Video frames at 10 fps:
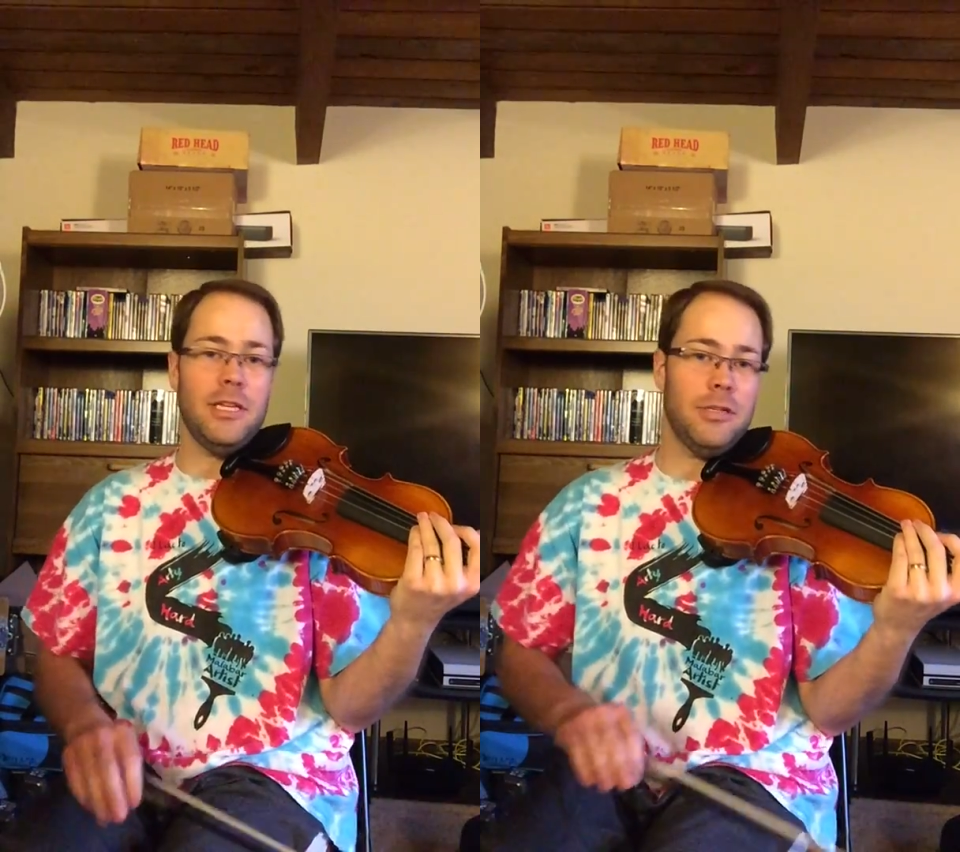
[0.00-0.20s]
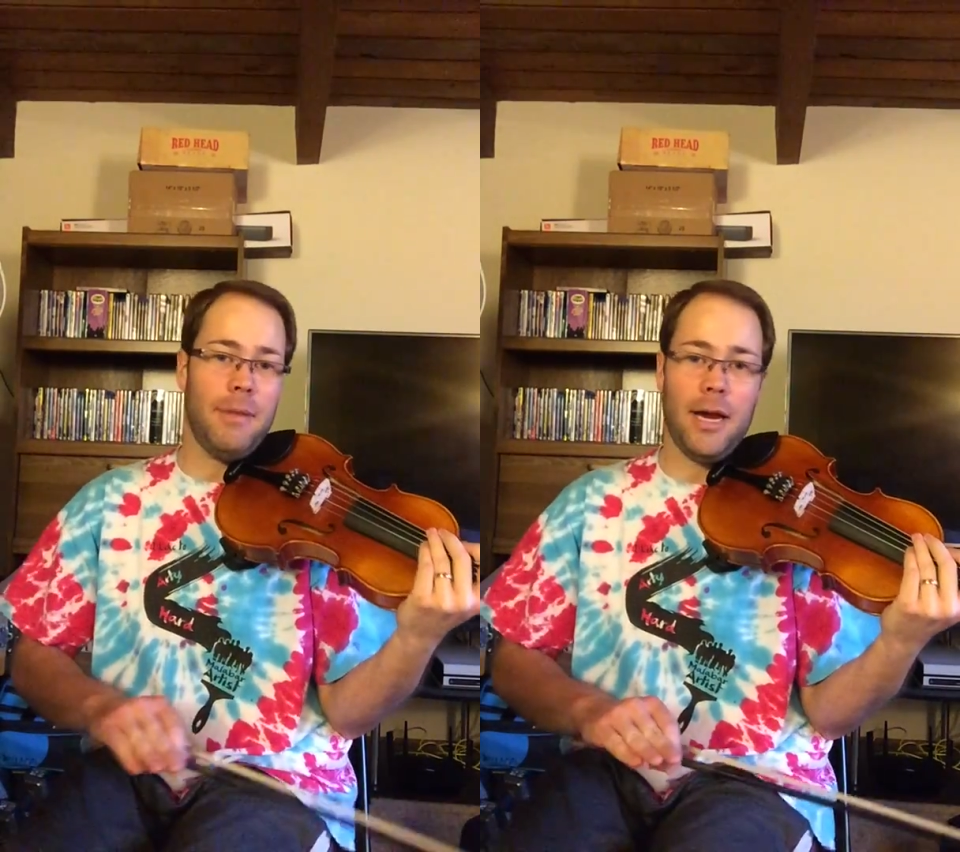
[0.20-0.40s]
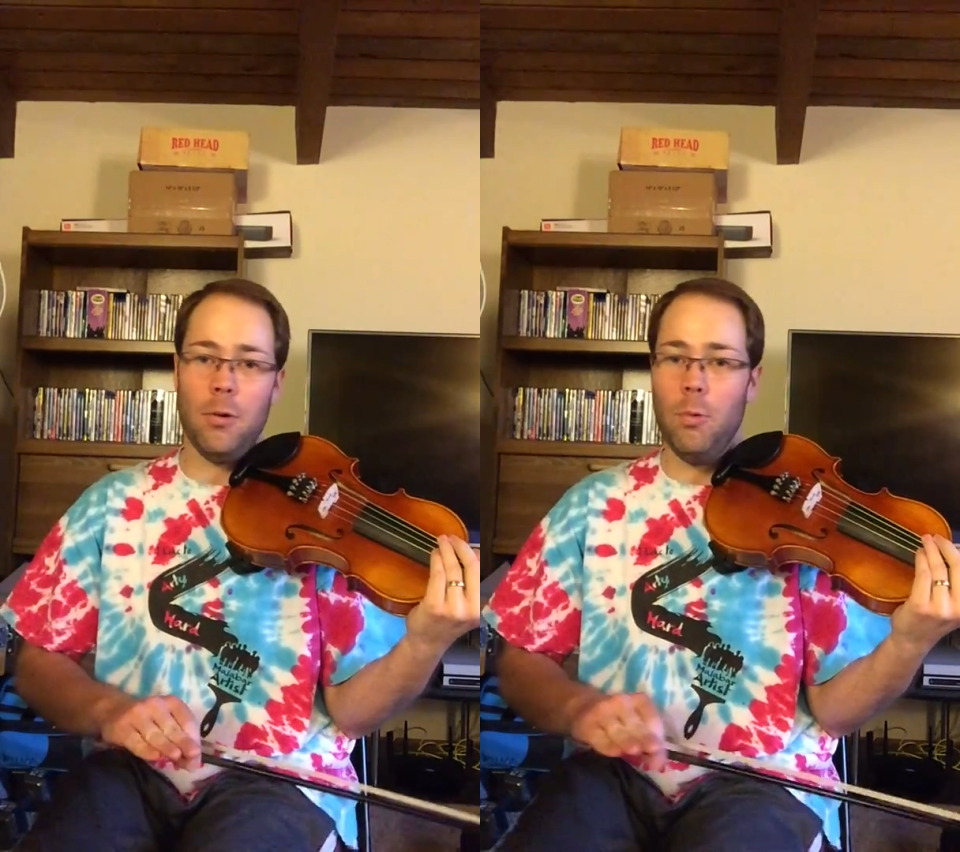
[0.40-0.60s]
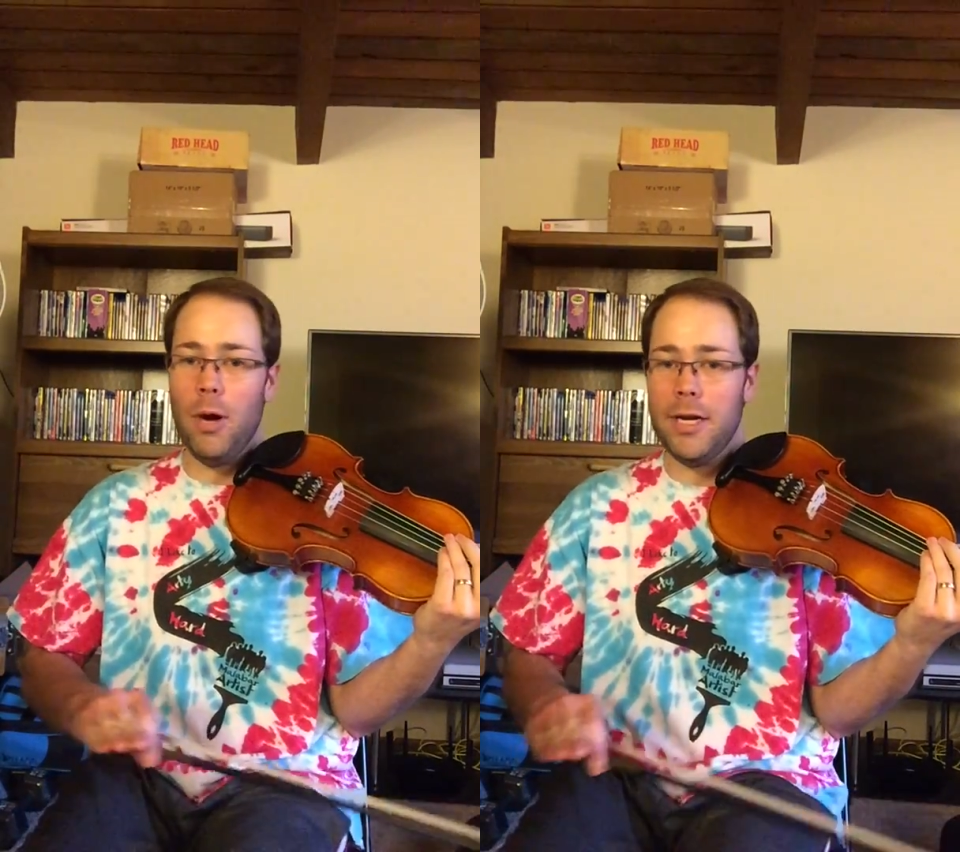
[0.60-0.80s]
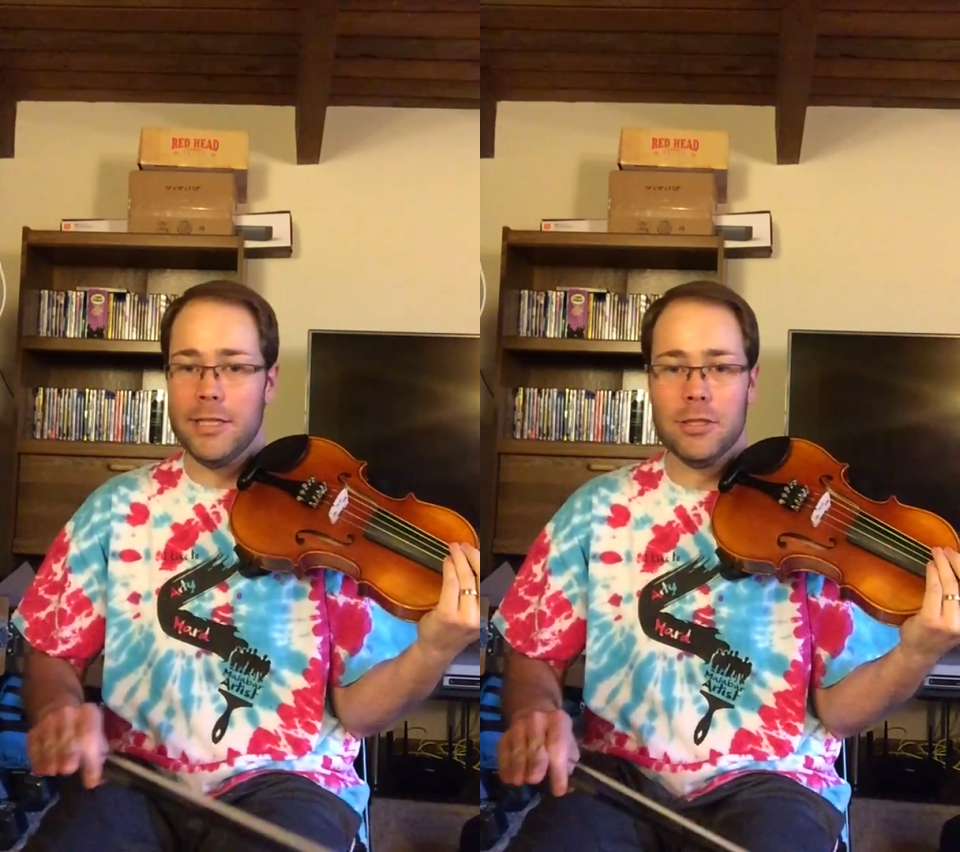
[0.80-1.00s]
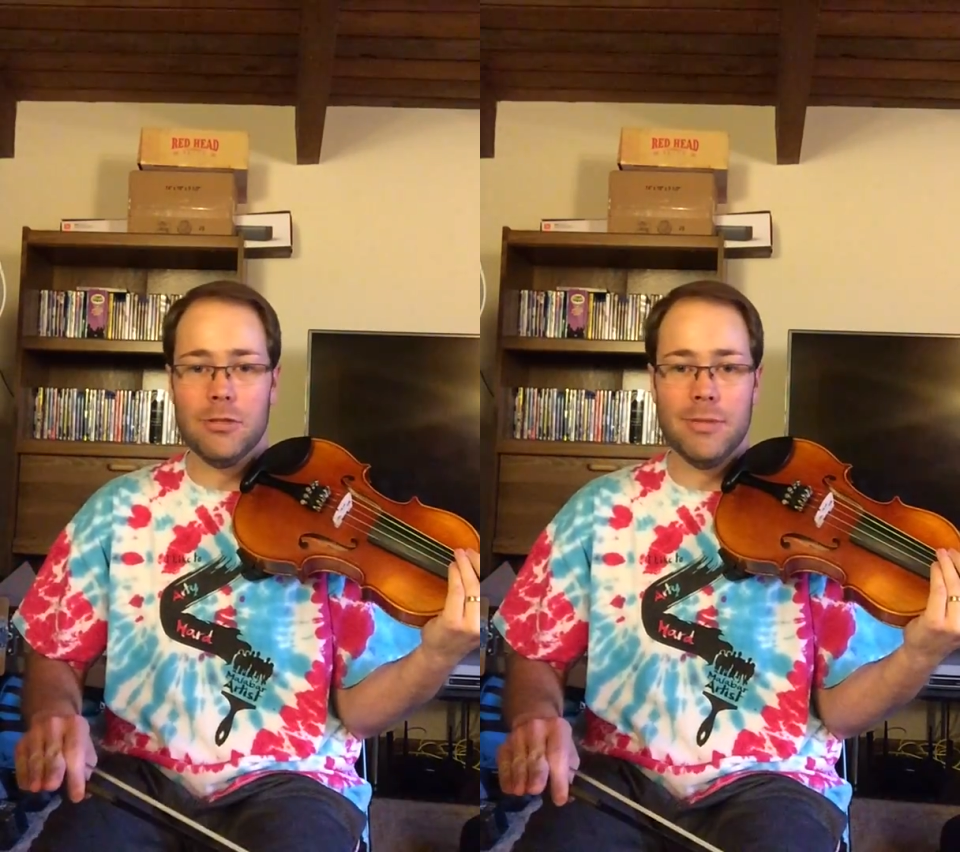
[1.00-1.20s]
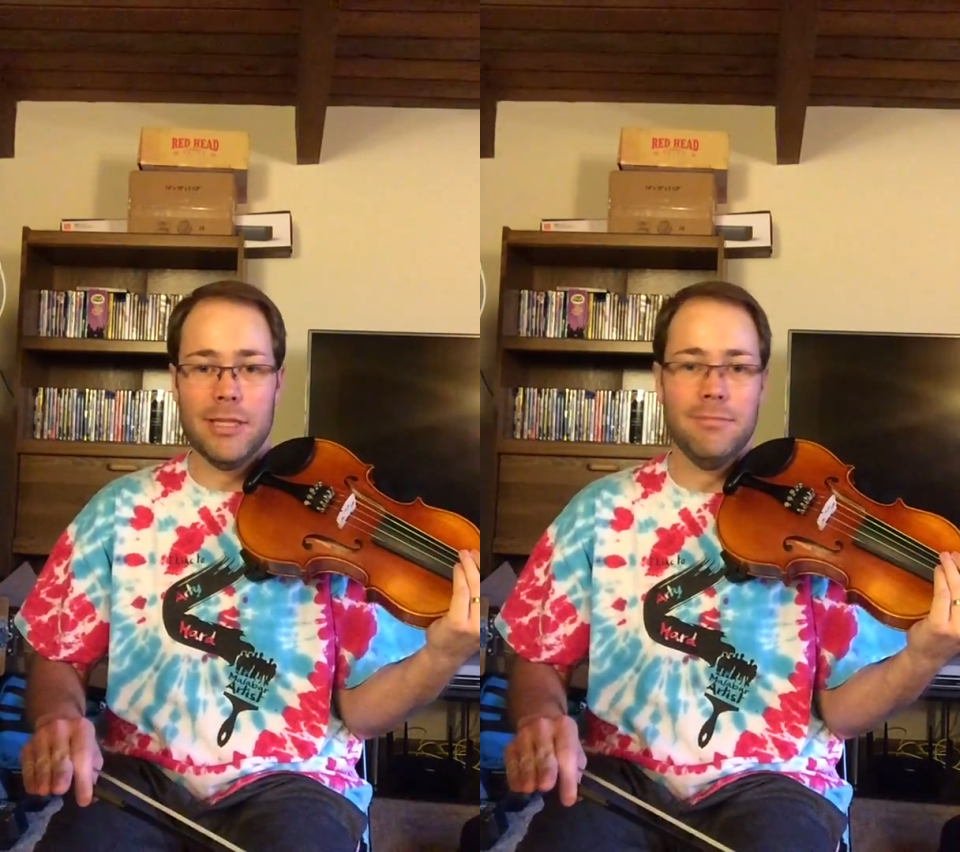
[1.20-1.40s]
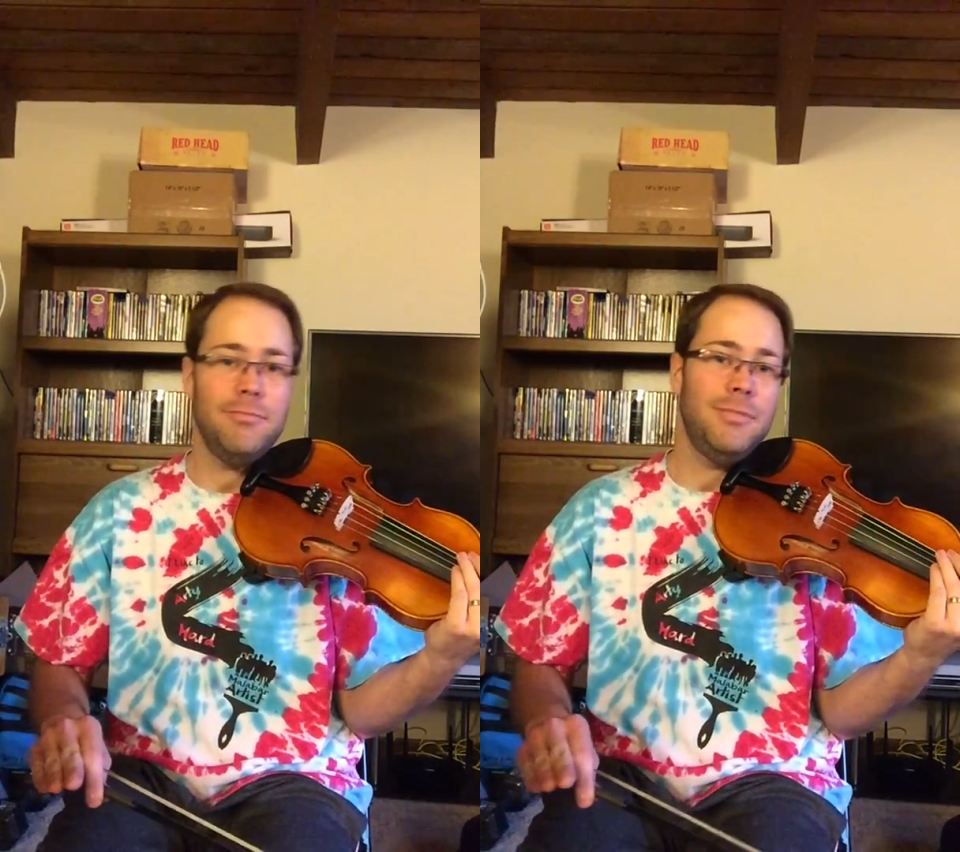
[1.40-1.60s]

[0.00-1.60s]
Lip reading: Doesn't matter what instrument,